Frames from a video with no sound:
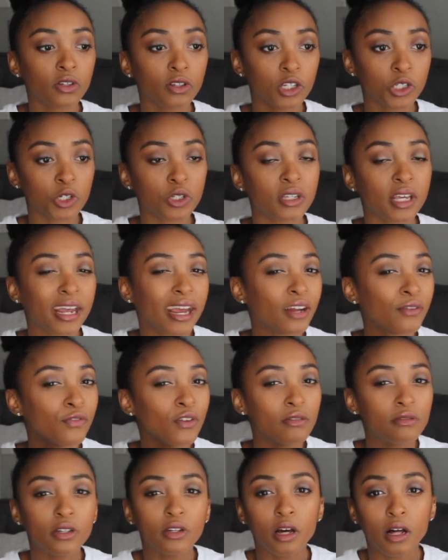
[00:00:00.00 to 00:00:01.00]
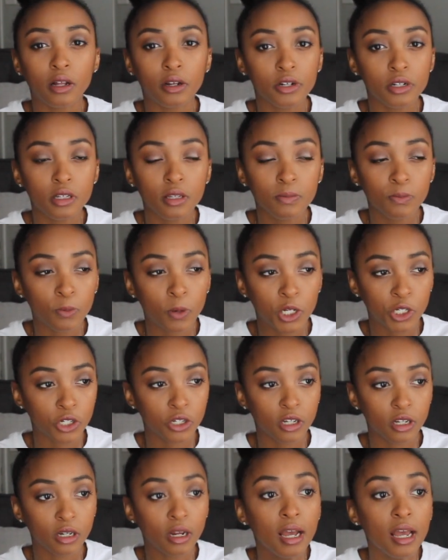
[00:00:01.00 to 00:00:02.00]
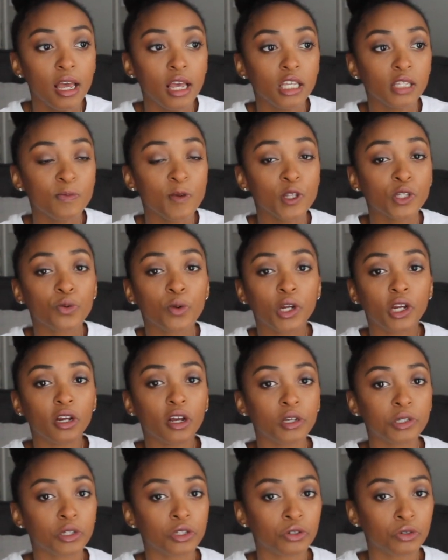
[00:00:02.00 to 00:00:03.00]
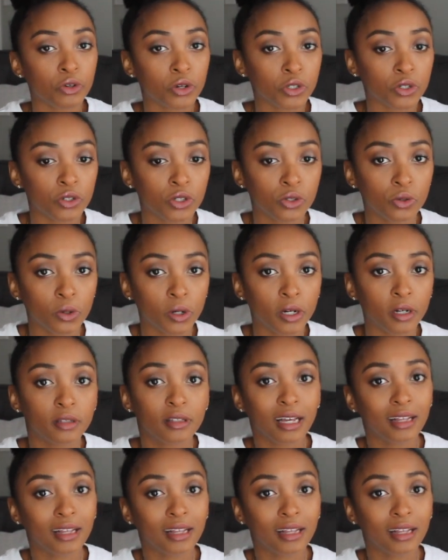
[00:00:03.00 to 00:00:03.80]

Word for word: So let's just say I had $50 budgeted, spent $20 at the grocery store,